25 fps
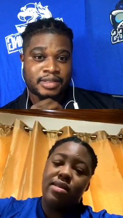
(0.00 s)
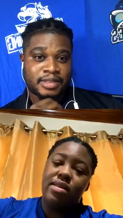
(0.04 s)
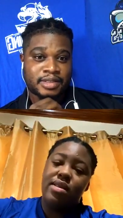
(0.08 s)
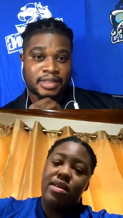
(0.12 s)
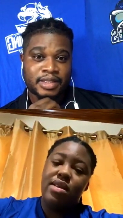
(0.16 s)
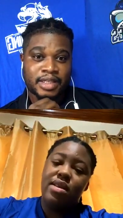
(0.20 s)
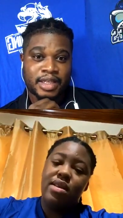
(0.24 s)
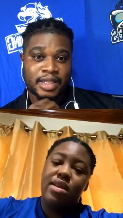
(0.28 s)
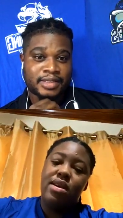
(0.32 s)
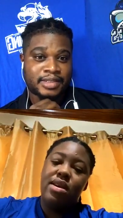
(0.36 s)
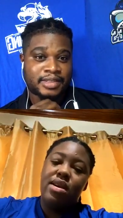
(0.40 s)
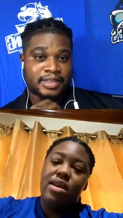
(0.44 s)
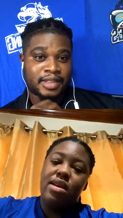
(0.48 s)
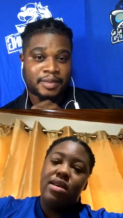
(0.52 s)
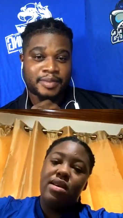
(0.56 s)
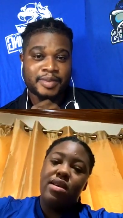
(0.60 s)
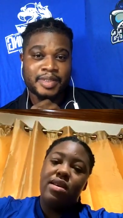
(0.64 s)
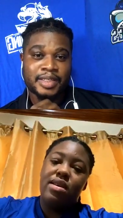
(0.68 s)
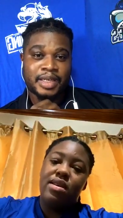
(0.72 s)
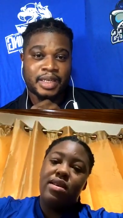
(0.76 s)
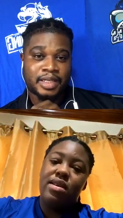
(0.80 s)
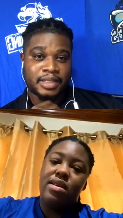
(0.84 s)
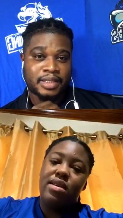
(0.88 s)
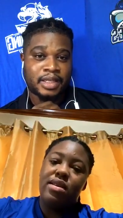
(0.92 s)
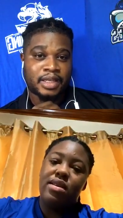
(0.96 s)
Speaker 1: there's
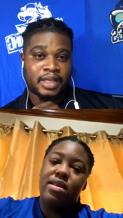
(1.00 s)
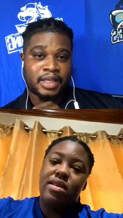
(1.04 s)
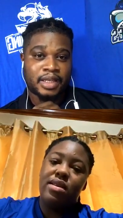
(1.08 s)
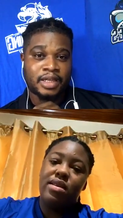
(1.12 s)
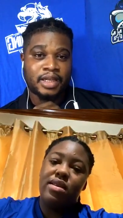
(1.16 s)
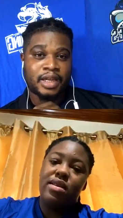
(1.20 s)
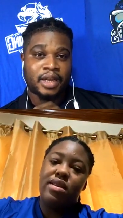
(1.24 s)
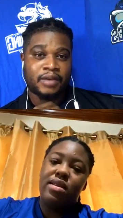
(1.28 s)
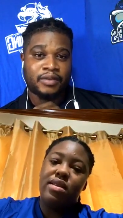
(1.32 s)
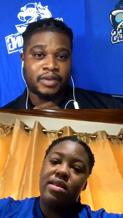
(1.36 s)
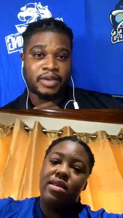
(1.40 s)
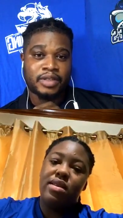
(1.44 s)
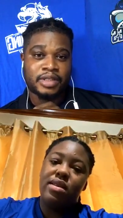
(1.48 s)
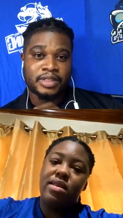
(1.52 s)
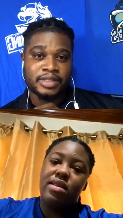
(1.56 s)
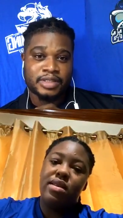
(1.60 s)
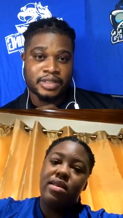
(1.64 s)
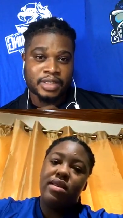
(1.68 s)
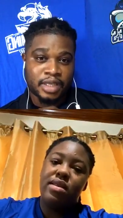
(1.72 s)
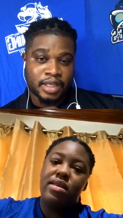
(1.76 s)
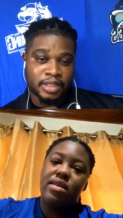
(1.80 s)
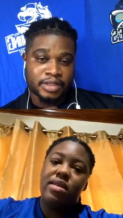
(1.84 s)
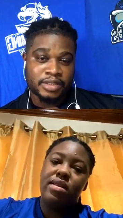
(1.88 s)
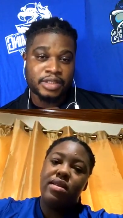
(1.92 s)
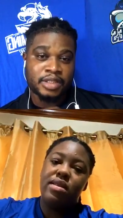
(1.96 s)
something that they need to have a
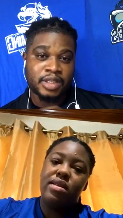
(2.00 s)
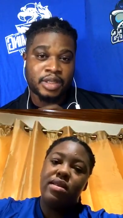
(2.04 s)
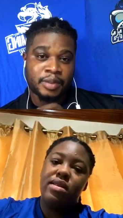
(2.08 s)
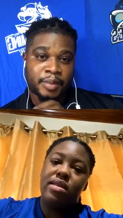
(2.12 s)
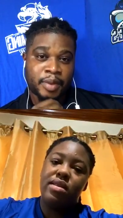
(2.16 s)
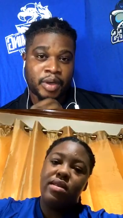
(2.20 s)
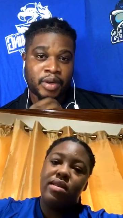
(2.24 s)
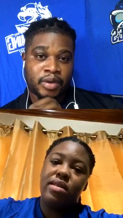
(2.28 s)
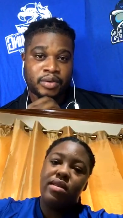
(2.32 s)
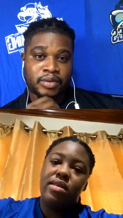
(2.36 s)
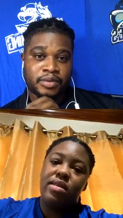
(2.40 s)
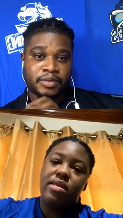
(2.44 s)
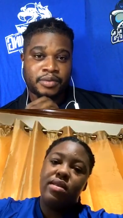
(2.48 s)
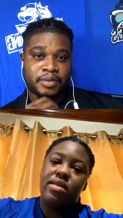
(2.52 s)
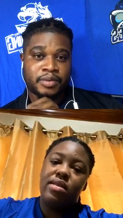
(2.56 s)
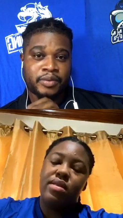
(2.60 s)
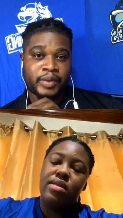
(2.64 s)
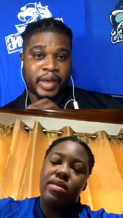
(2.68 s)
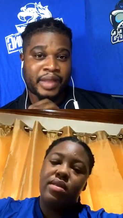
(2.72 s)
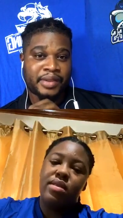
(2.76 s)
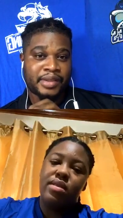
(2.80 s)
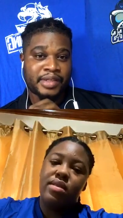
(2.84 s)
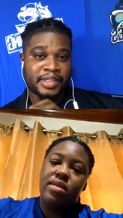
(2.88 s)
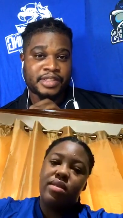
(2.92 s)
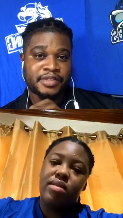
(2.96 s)
discussion about,
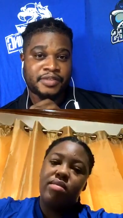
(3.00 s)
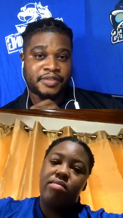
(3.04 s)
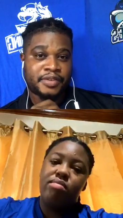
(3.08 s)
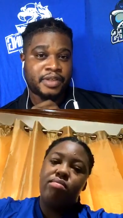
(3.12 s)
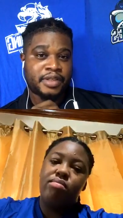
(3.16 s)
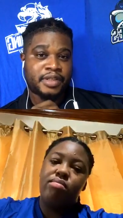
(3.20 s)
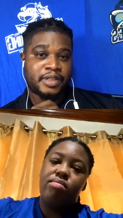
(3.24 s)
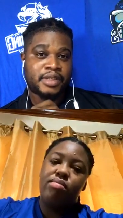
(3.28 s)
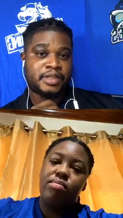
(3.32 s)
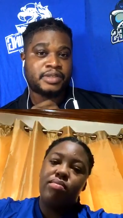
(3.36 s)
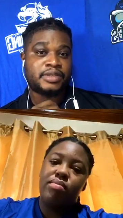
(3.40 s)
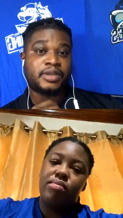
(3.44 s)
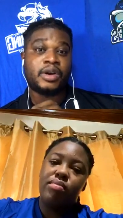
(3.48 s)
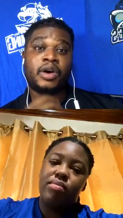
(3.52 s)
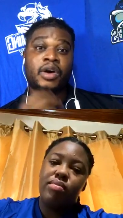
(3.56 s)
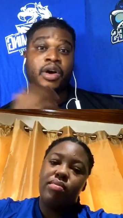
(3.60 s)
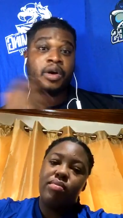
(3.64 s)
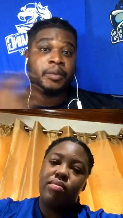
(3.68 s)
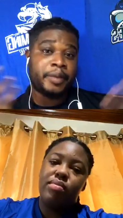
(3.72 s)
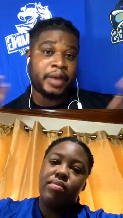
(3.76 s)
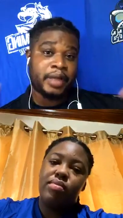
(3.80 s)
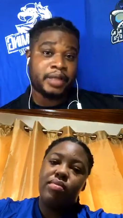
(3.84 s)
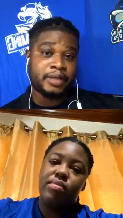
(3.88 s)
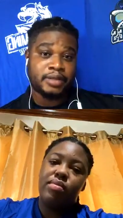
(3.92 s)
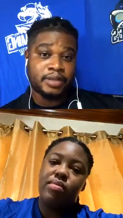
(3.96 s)
whether it's fitness
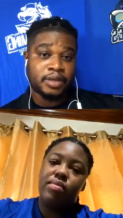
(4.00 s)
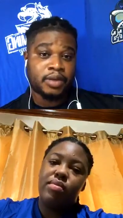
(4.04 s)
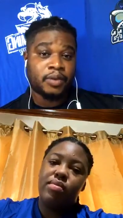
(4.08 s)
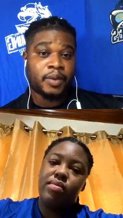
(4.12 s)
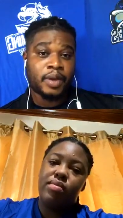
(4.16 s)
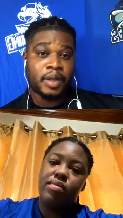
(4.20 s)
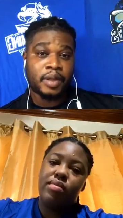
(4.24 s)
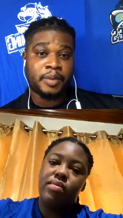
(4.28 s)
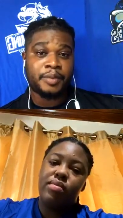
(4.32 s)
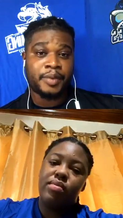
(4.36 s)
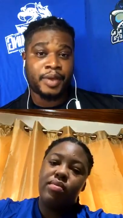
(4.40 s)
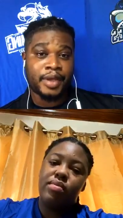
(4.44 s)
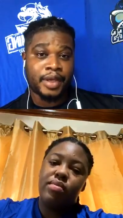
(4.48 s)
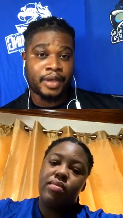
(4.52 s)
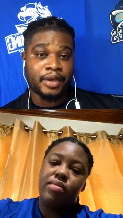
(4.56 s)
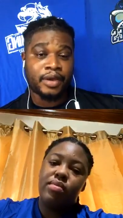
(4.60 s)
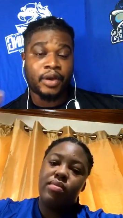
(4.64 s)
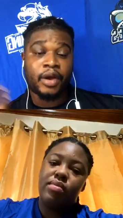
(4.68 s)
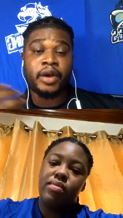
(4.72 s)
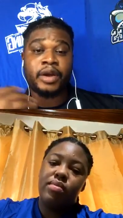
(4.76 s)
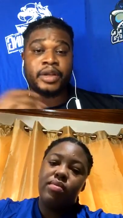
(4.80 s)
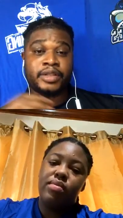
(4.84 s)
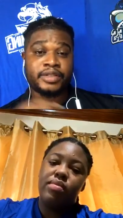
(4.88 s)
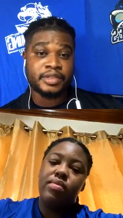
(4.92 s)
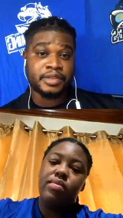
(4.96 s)
or mental
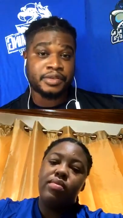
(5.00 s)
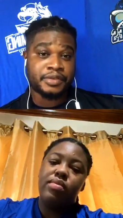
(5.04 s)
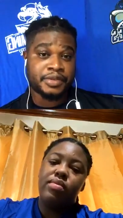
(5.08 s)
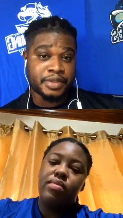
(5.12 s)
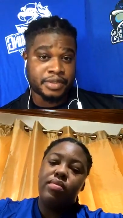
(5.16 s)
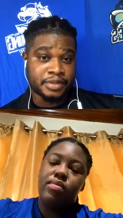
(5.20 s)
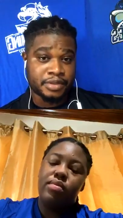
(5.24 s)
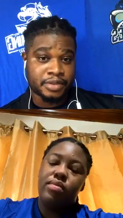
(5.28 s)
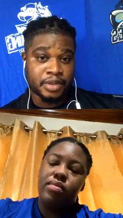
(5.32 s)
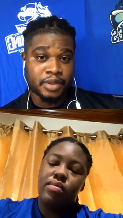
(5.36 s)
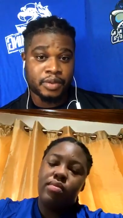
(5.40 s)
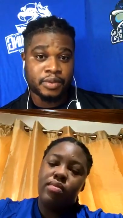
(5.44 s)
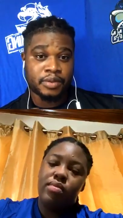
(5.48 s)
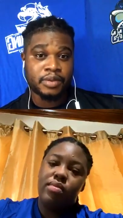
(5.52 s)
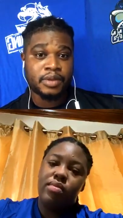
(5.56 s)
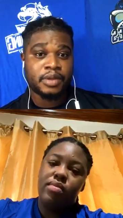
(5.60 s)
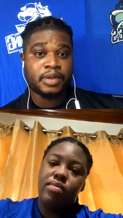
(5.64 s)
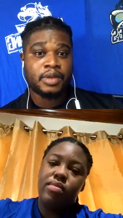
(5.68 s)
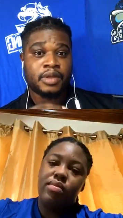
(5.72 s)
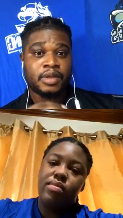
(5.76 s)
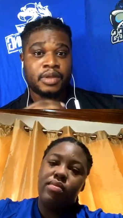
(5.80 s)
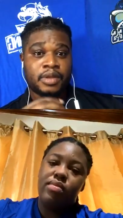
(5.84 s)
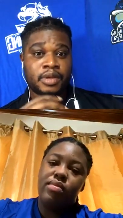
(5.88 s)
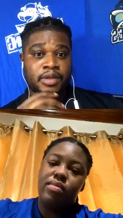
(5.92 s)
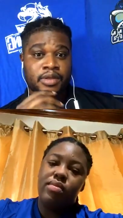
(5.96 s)
well-being. On a serious note,
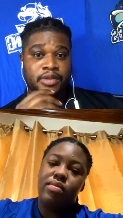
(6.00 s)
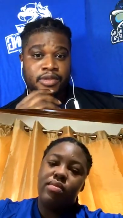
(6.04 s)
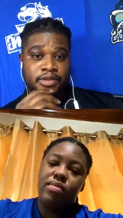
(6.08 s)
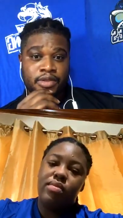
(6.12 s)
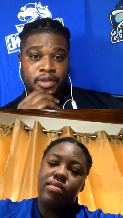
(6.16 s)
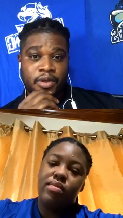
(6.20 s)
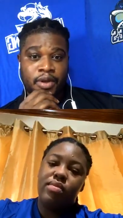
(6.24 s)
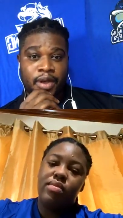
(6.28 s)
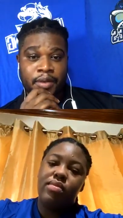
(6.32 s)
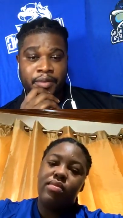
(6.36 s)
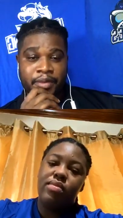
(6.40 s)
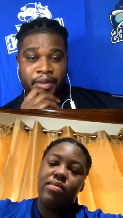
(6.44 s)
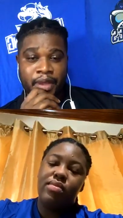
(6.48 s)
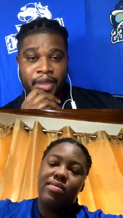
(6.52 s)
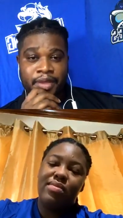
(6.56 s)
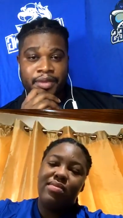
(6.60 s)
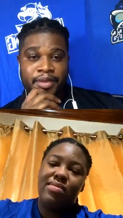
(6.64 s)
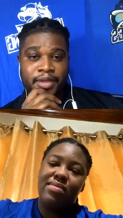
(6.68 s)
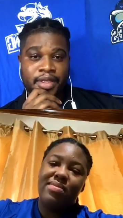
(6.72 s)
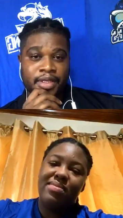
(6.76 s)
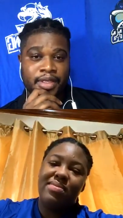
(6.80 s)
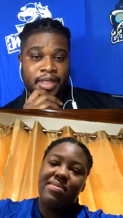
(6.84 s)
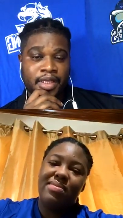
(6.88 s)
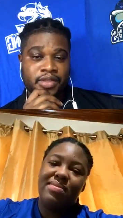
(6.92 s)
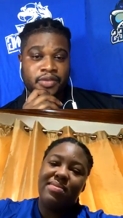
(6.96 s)
so I, I
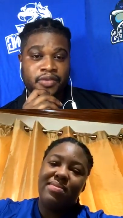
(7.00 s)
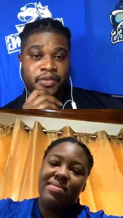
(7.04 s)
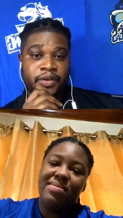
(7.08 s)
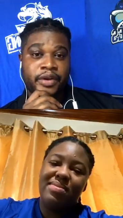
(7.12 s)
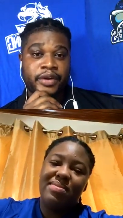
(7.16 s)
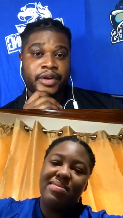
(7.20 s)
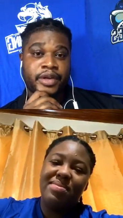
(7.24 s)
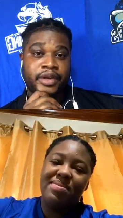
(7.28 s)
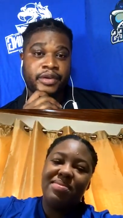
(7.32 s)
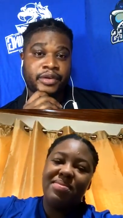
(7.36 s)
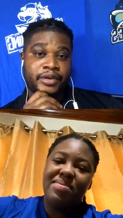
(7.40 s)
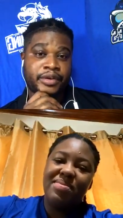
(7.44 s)
think that's very